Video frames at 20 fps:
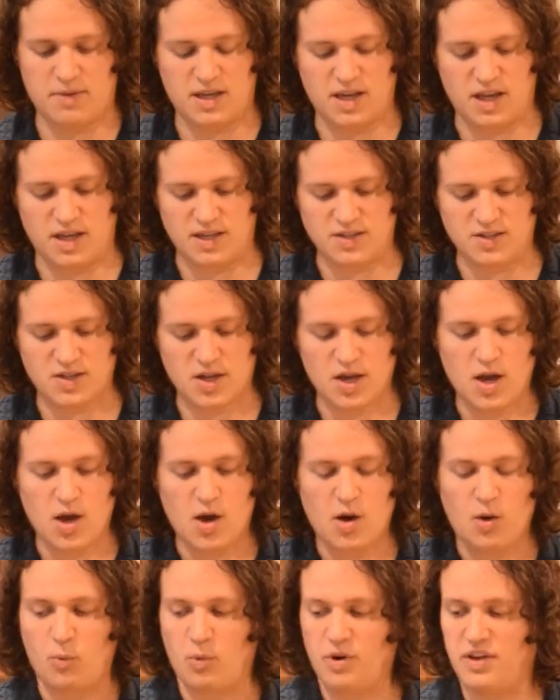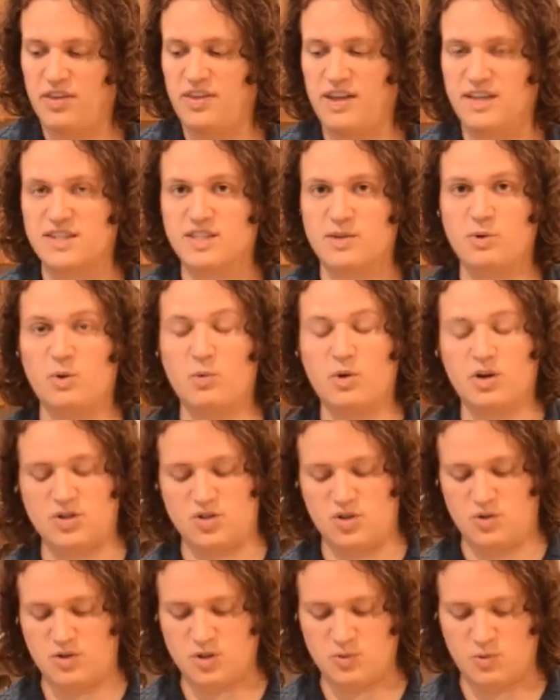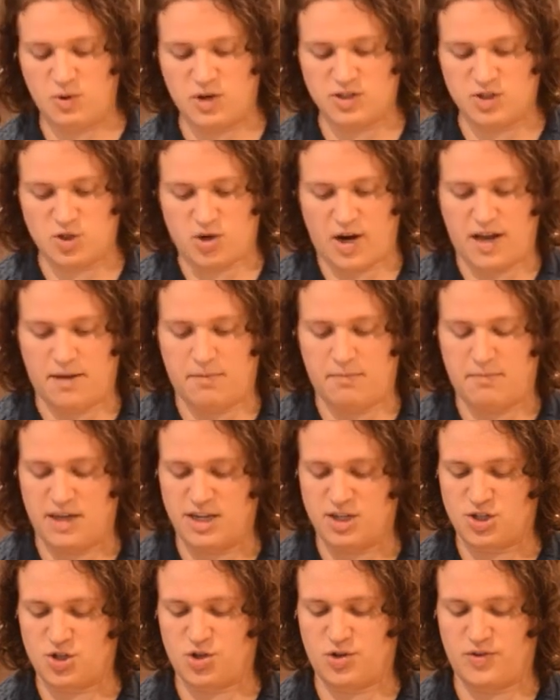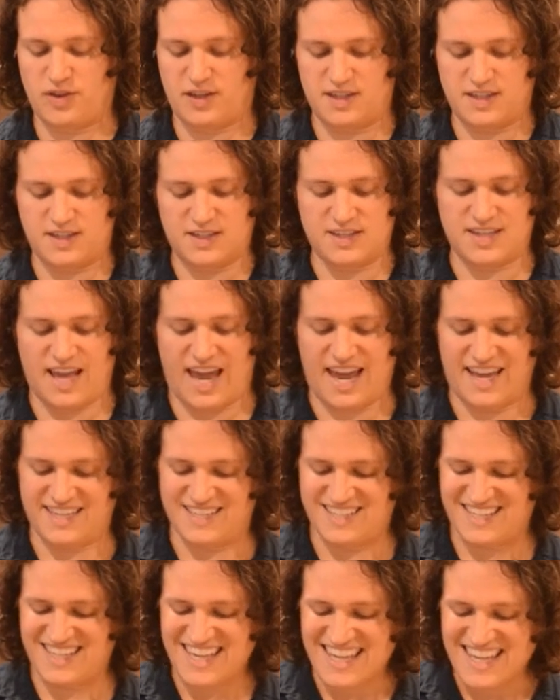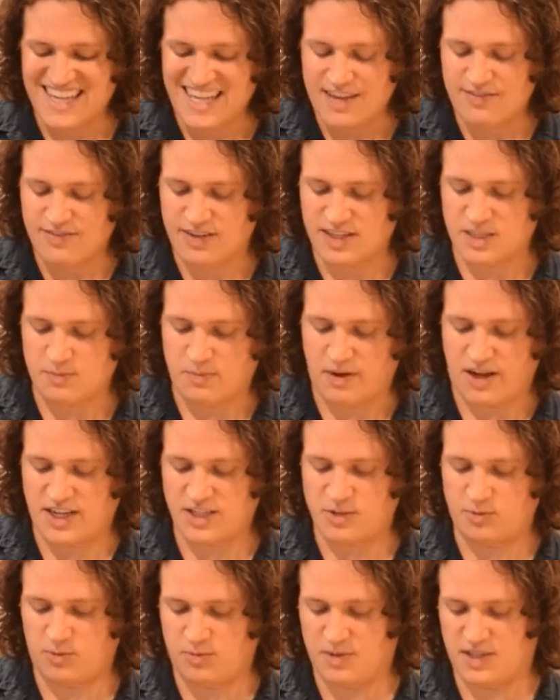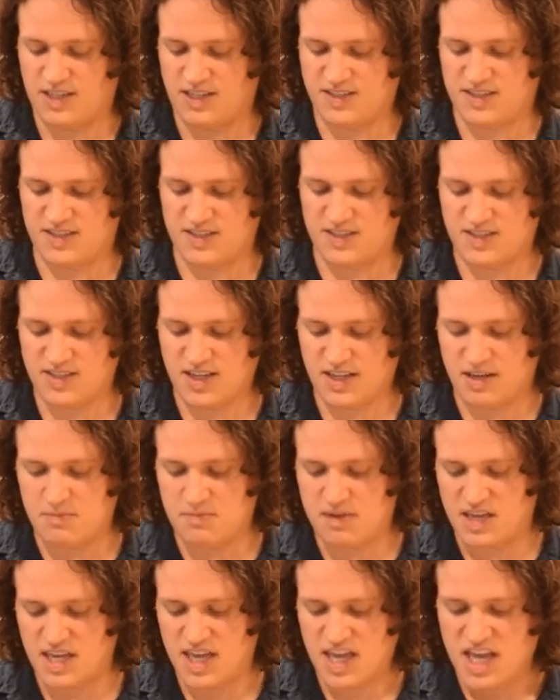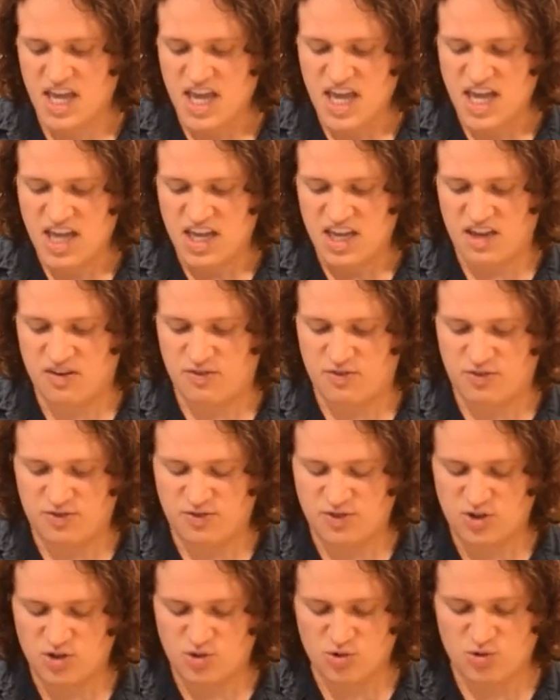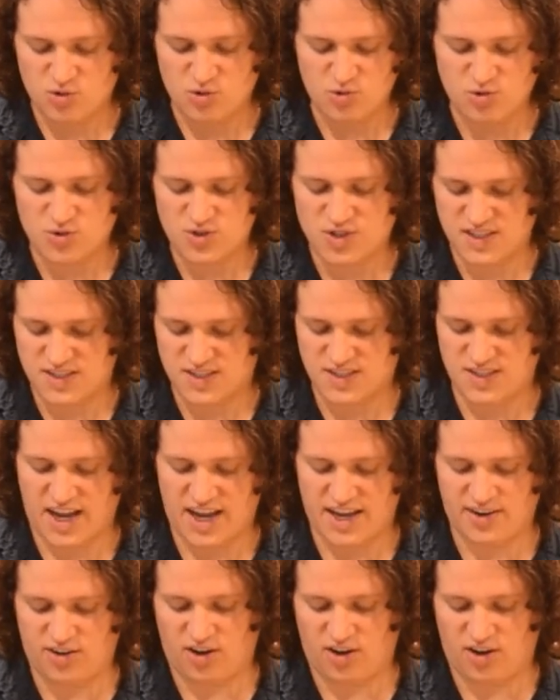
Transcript: because one of the things that we wanna do is we wanna try and make sure that this is as even as possible because this is gonna be infused inside